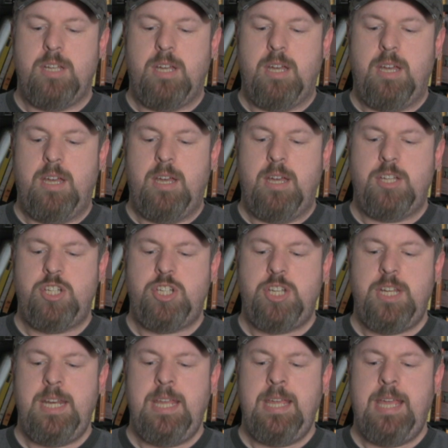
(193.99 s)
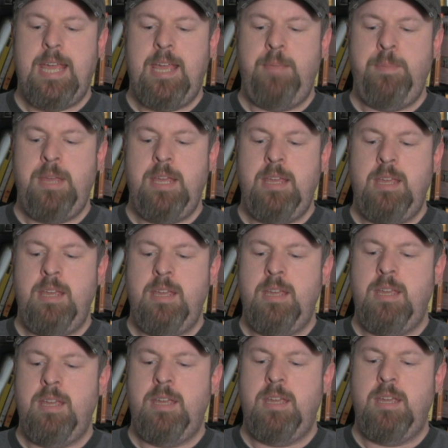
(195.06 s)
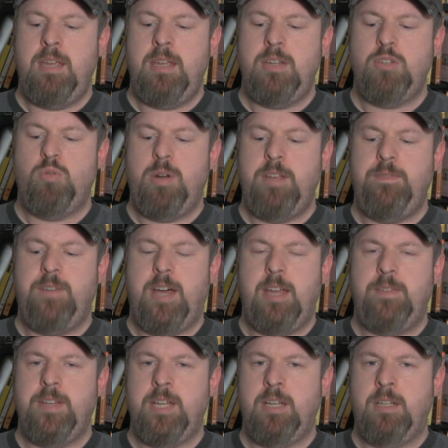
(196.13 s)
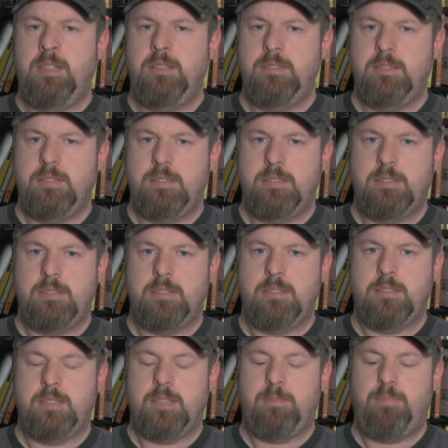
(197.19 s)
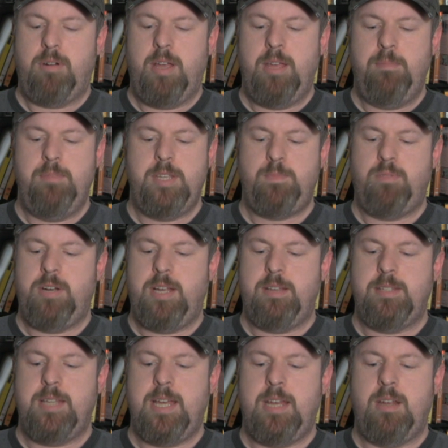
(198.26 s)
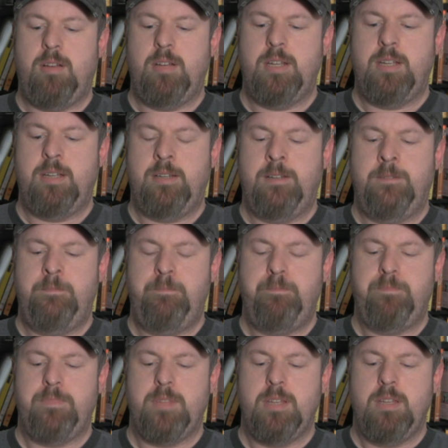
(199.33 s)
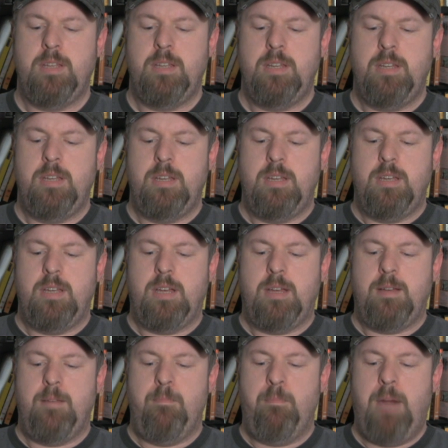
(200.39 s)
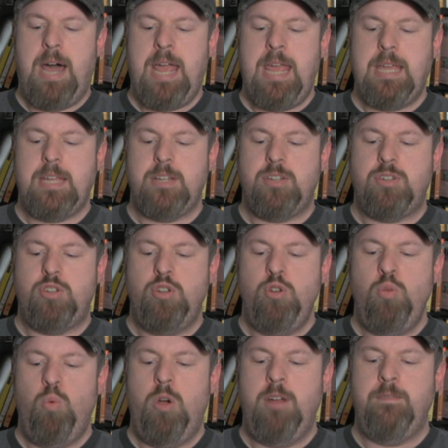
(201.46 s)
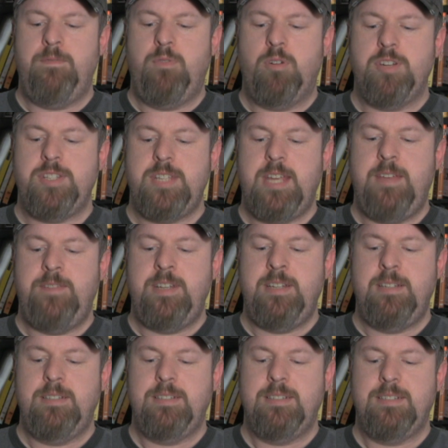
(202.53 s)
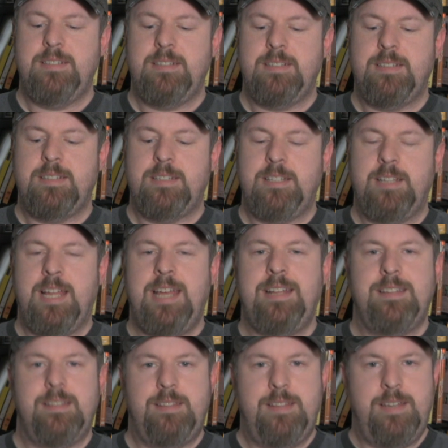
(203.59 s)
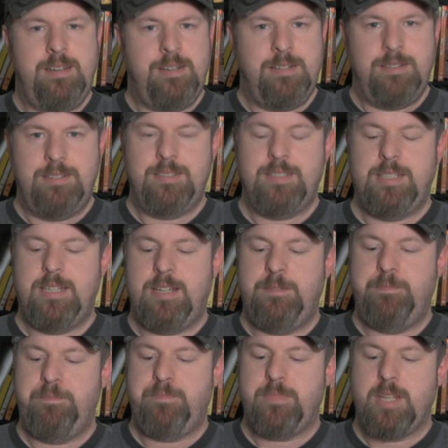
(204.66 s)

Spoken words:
Shinigami 25L, probably mispronounced that all to hell. Mike 2147. You like the thunder? Yeah.